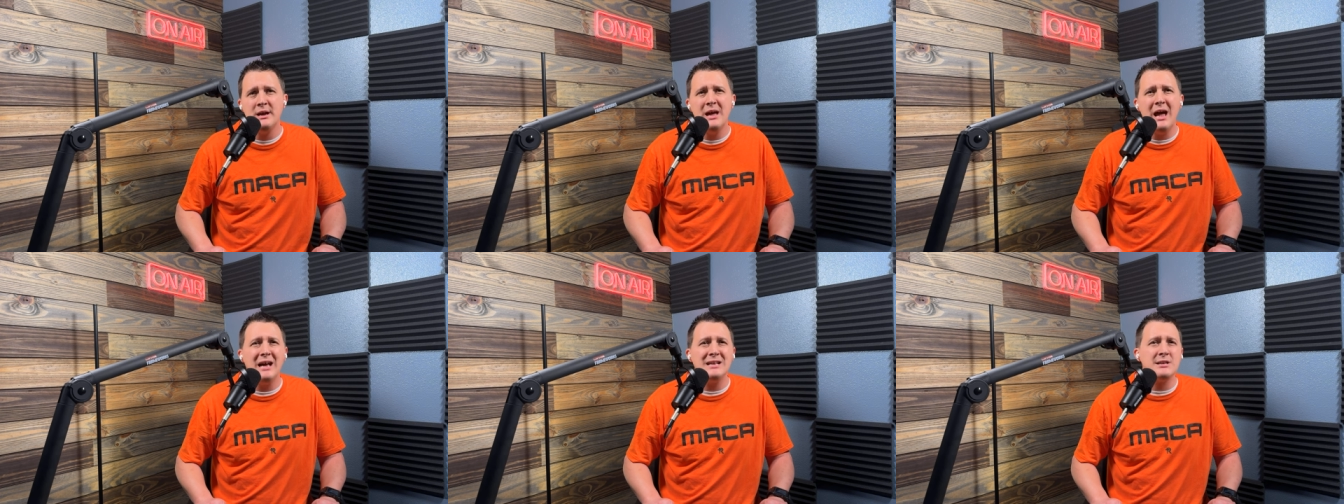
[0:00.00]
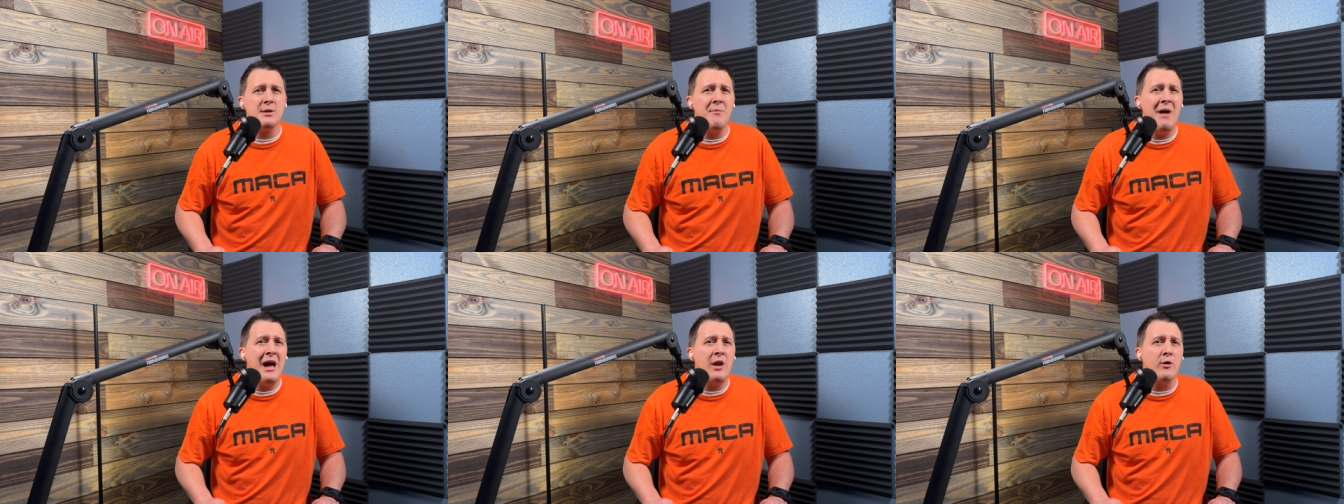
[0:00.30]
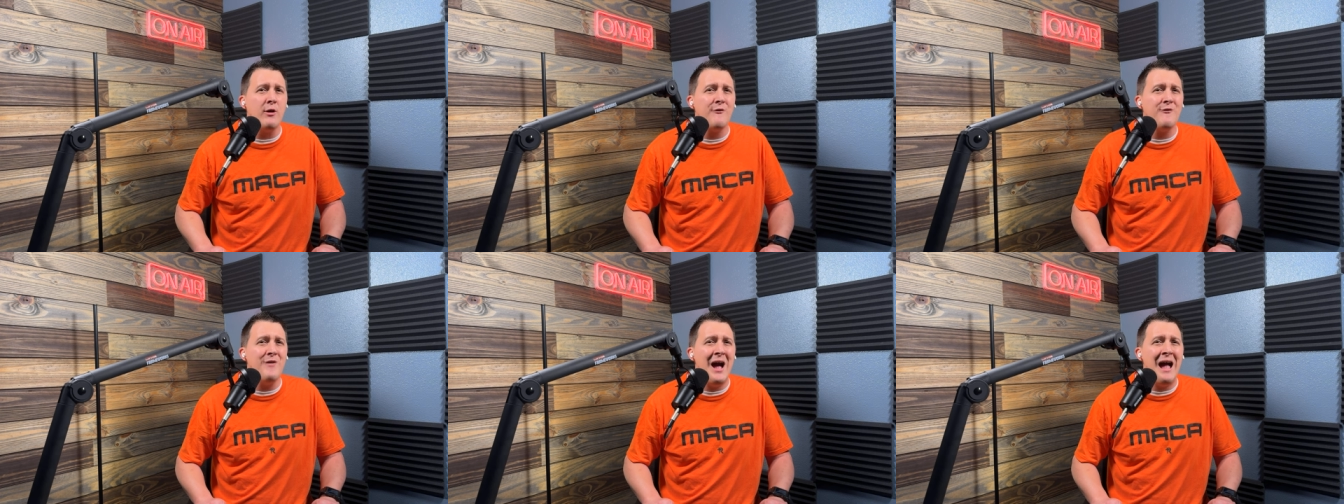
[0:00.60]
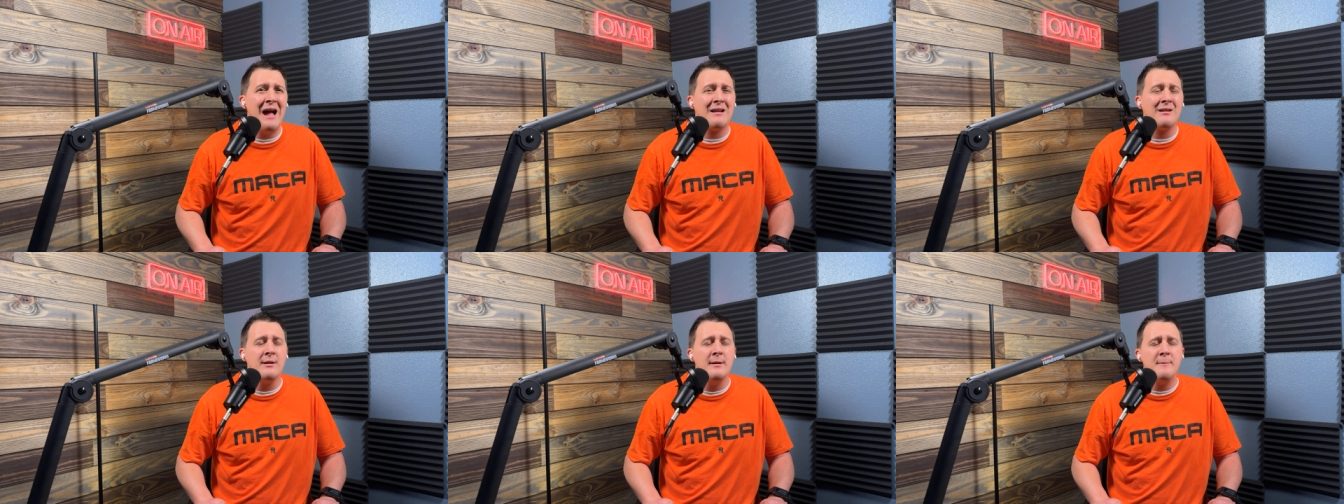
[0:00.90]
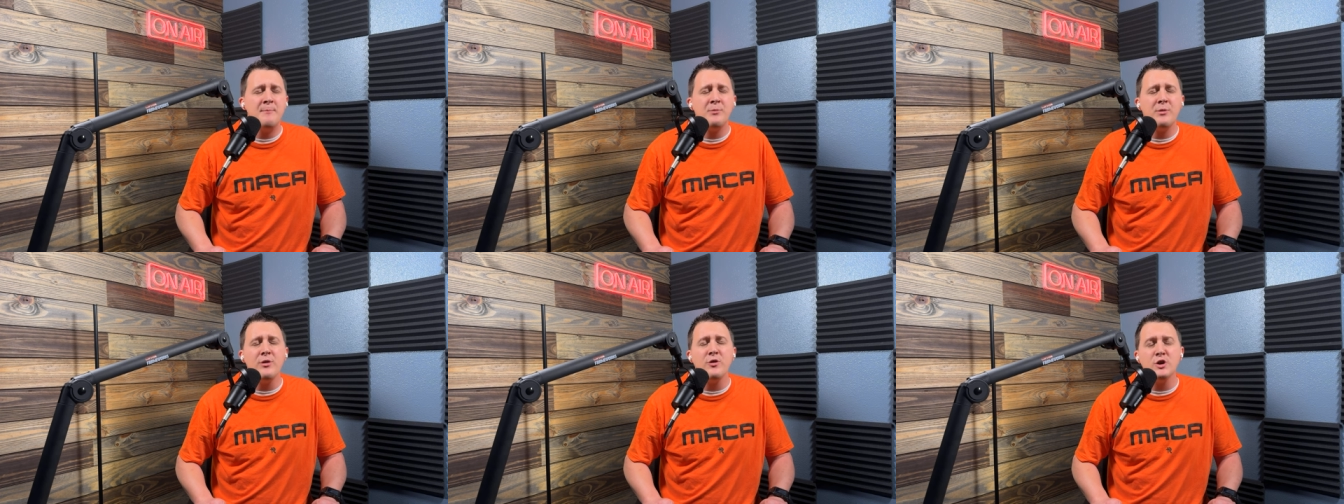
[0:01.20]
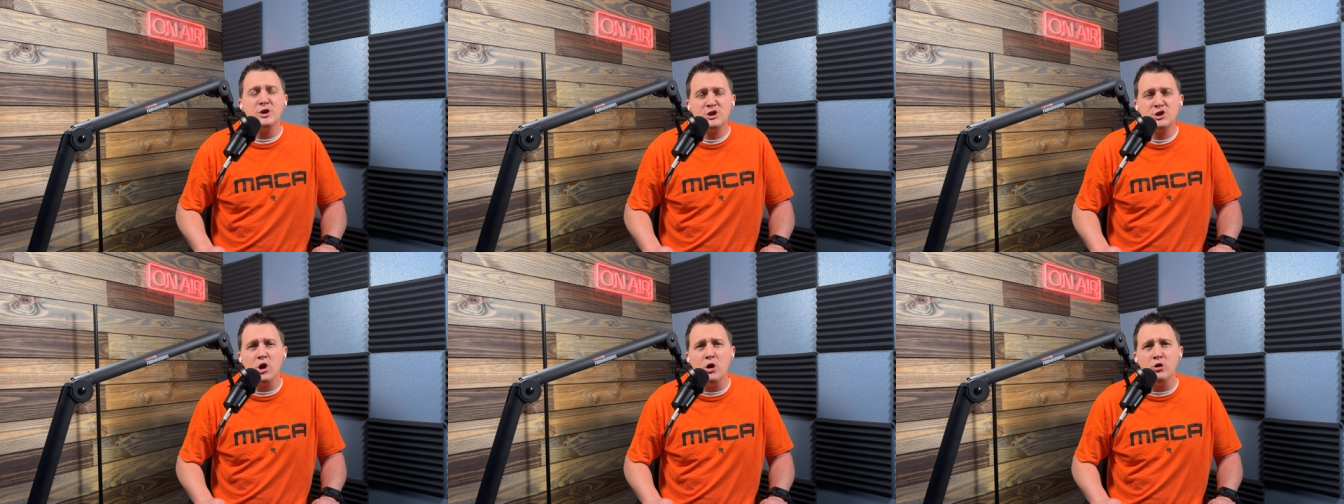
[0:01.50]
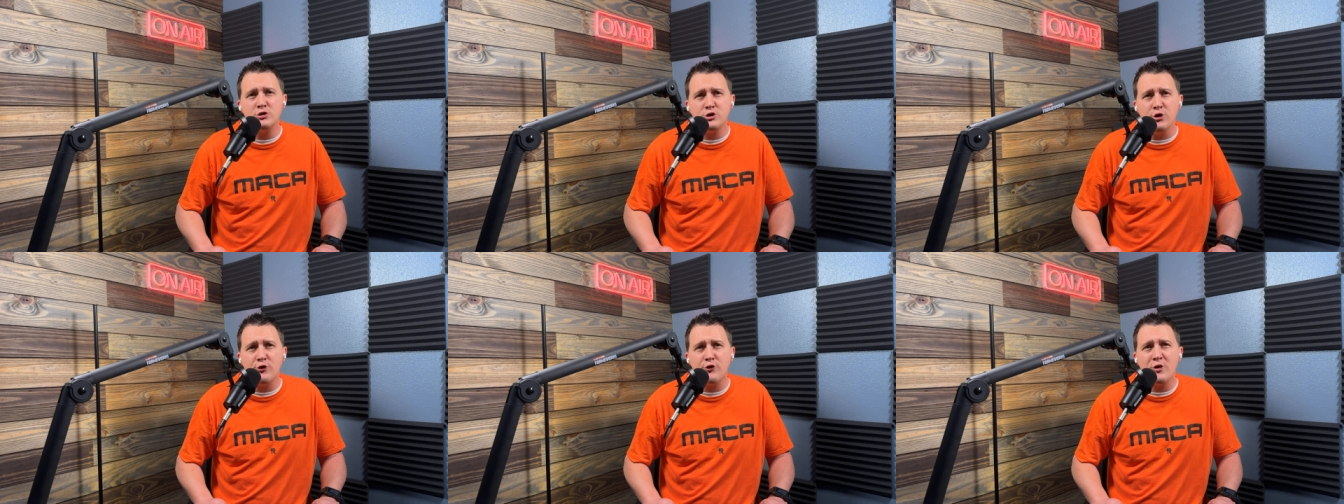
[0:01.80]
As a matter of fact, the
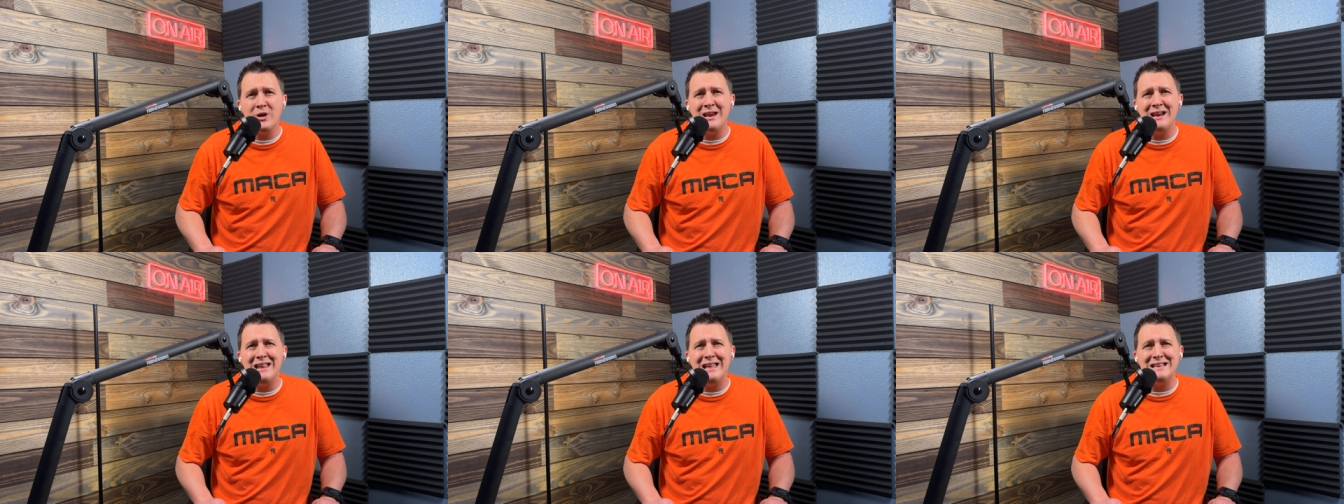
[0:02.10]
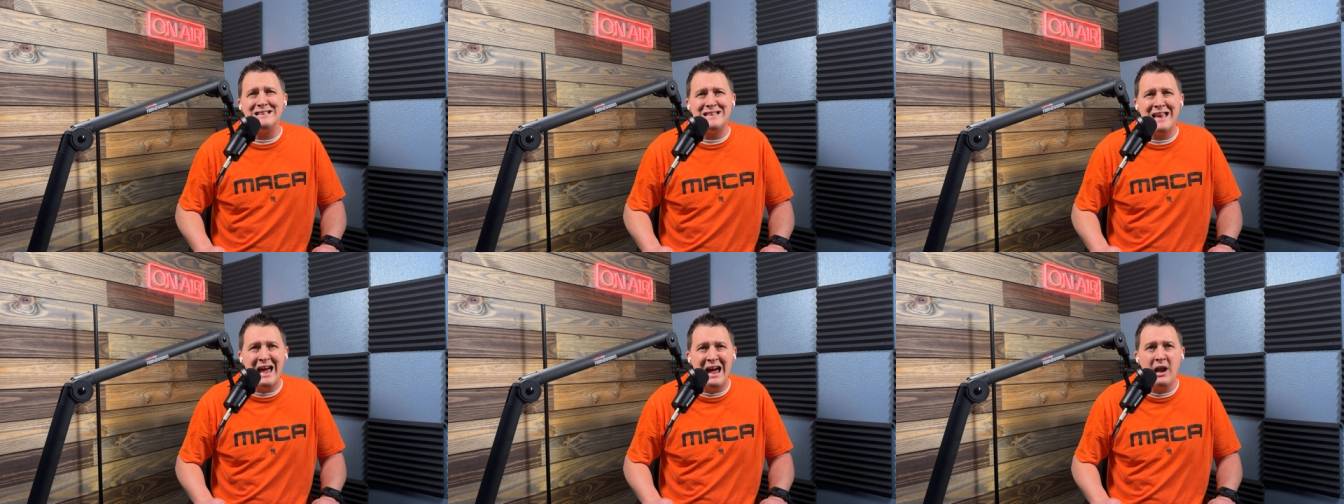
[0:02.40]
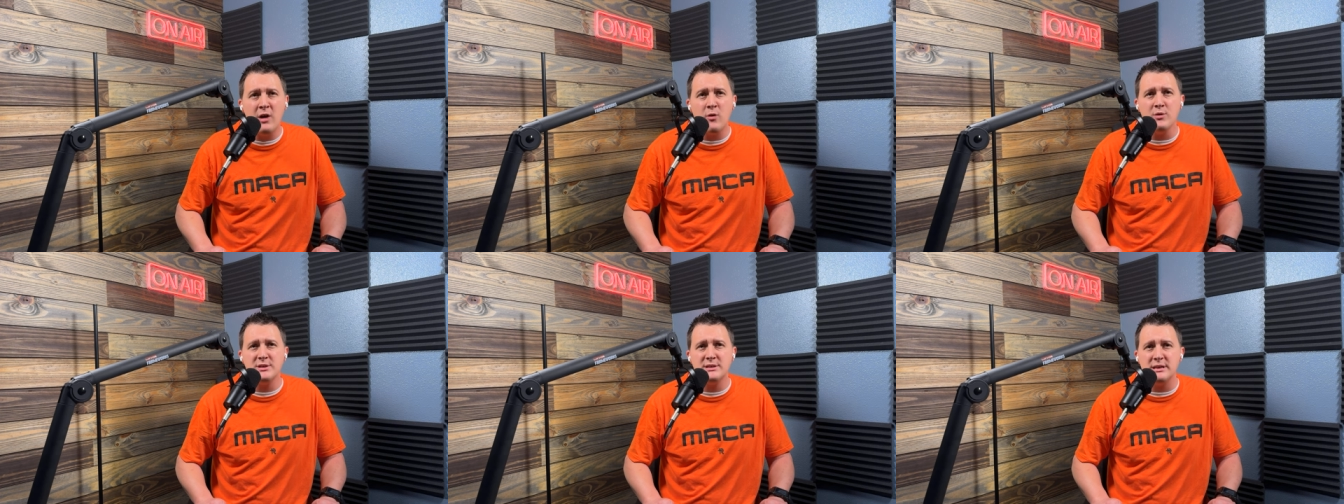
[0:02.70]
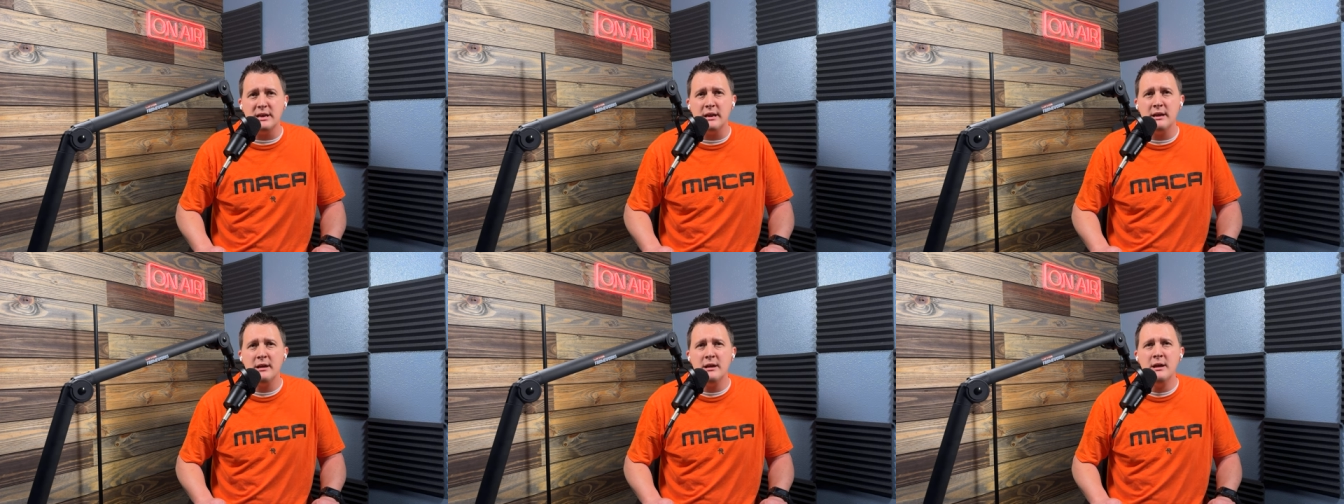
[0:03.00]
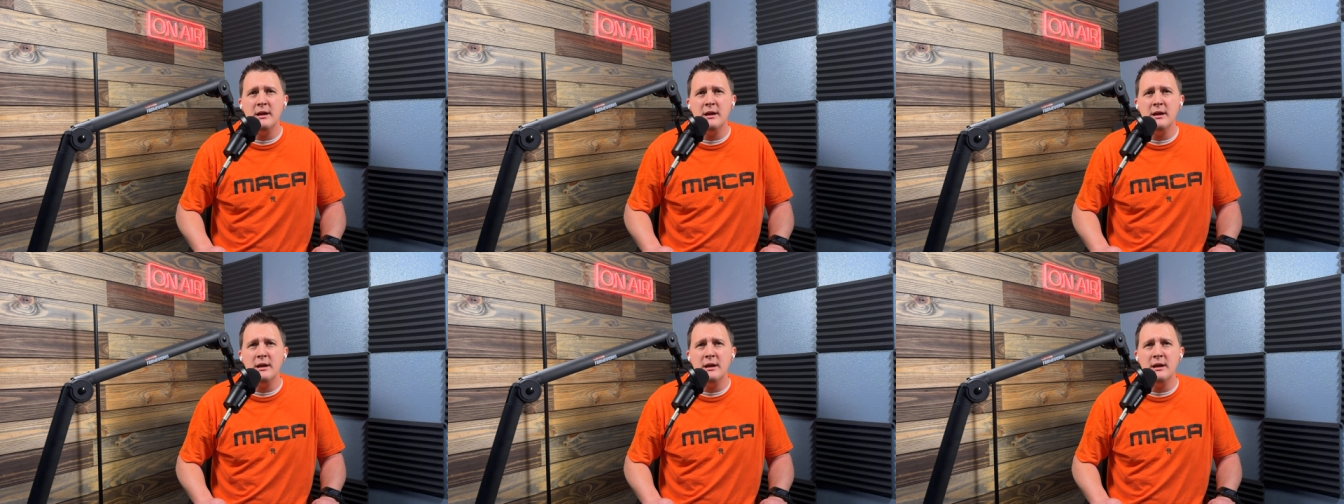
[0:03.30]
social trinity is heresy.